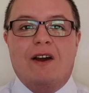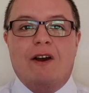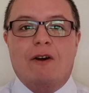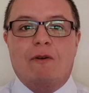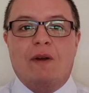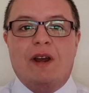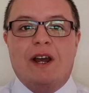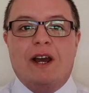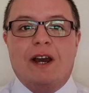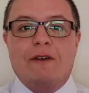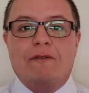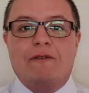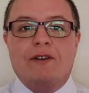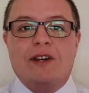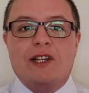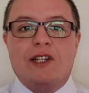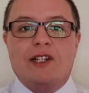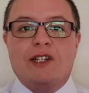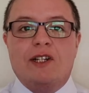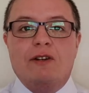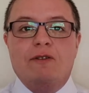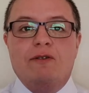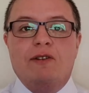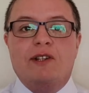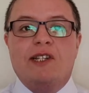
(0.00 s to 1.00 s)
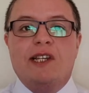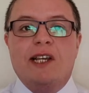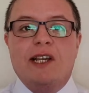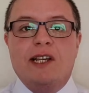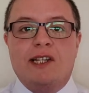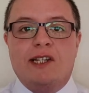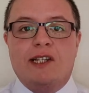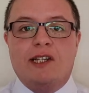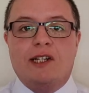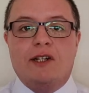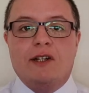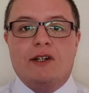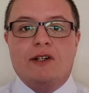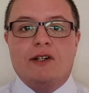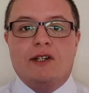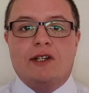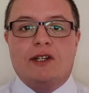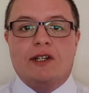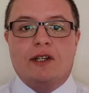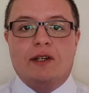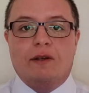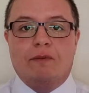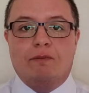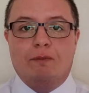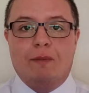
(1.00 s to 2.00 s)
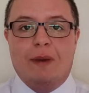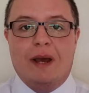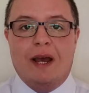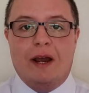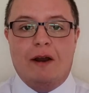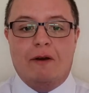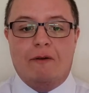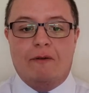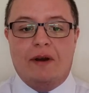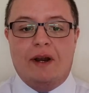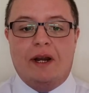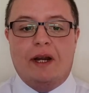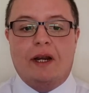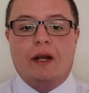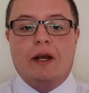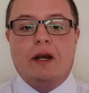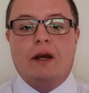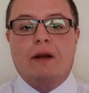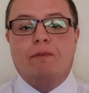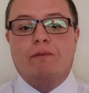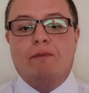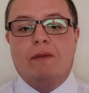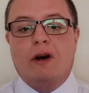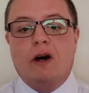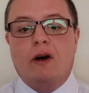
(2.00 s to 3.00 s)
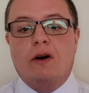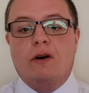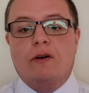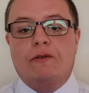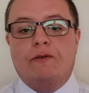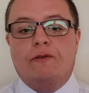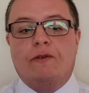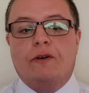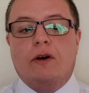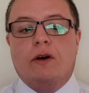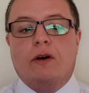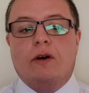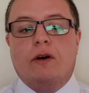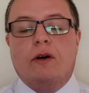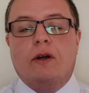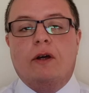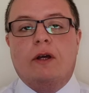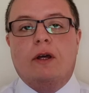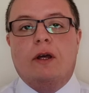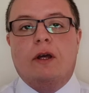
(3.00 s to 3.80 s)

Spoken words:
We have his two sisters, Mary and Martha.